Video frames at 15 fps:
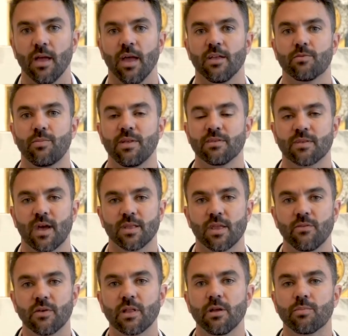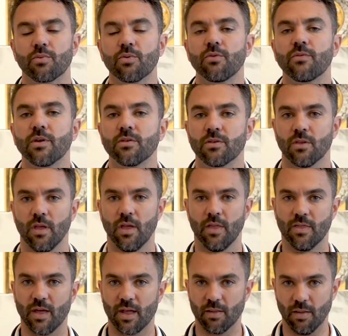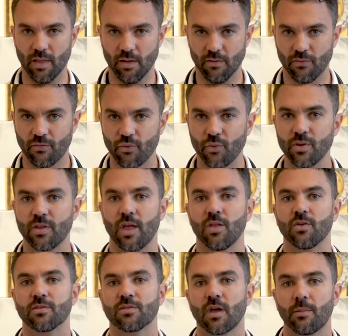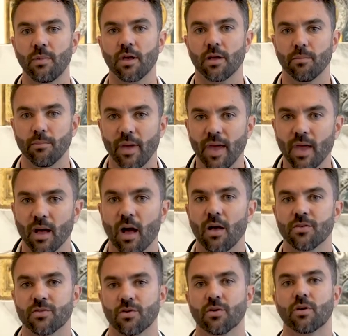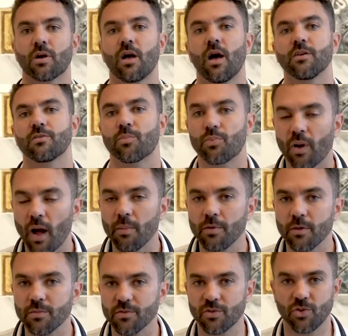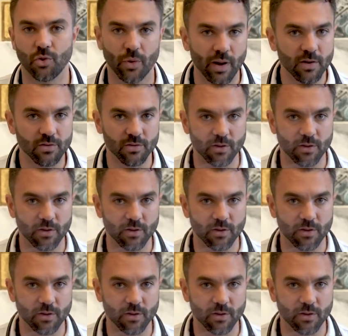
It's been scientifically proven that food in your stomach may also cause problems during